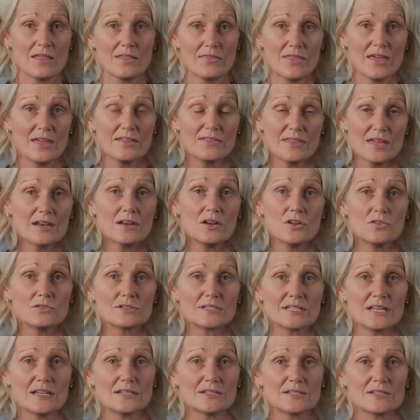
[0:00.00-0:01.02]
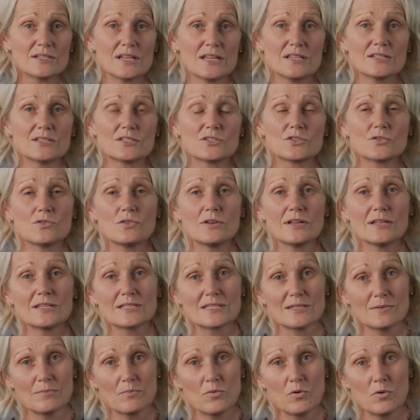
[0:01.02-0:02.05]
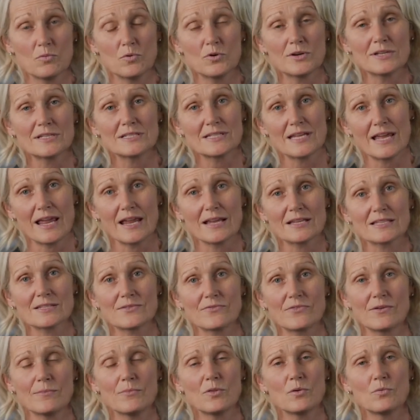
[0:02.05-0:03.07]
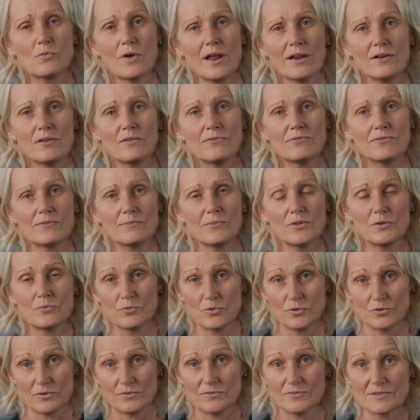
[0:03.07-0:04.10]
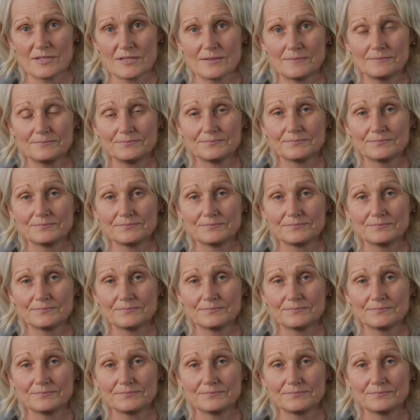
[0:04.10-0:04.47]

They then looked at installing some more water tanks from the runoff from the roofs.